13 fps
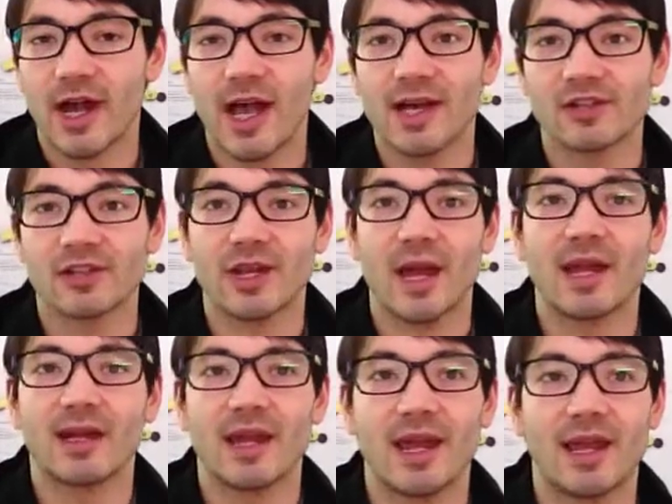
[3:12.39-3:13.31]
I actually
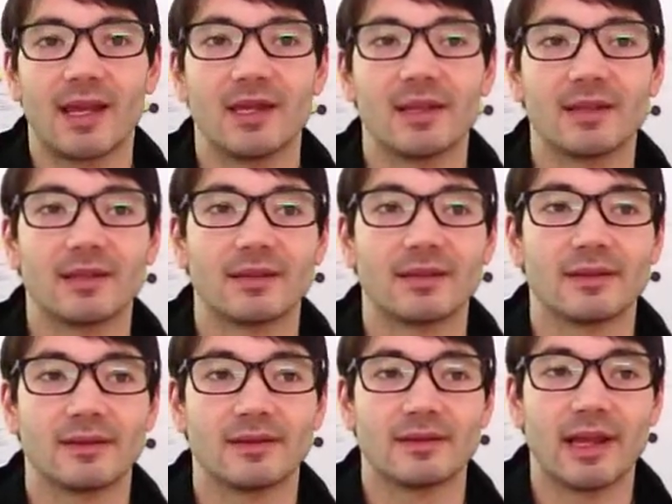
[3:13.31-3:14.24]
had a
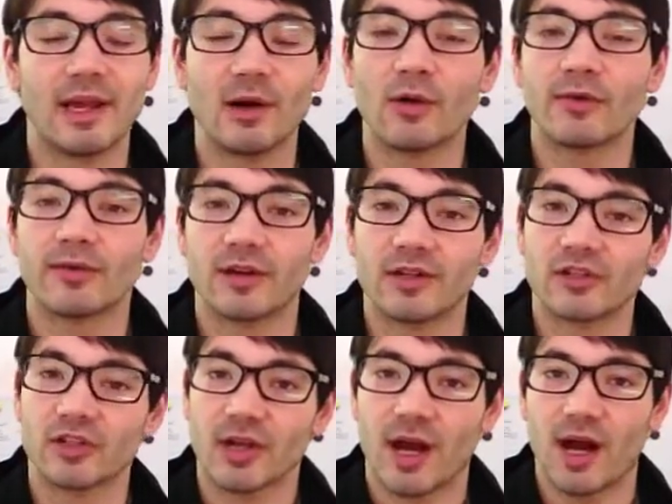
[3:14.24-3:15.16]
layover in
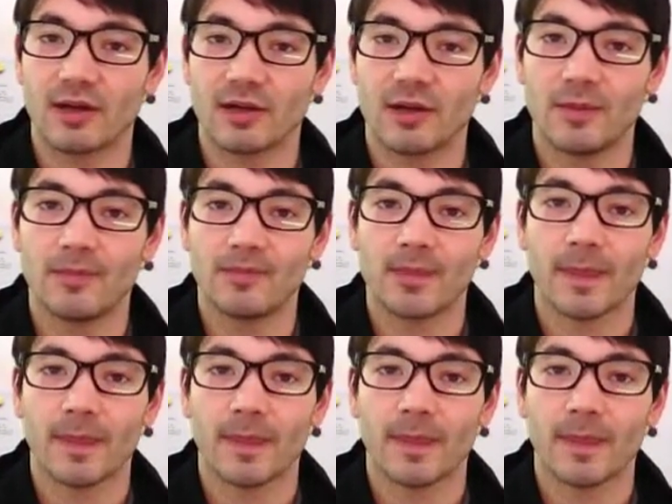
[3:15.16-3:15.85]
Chicago,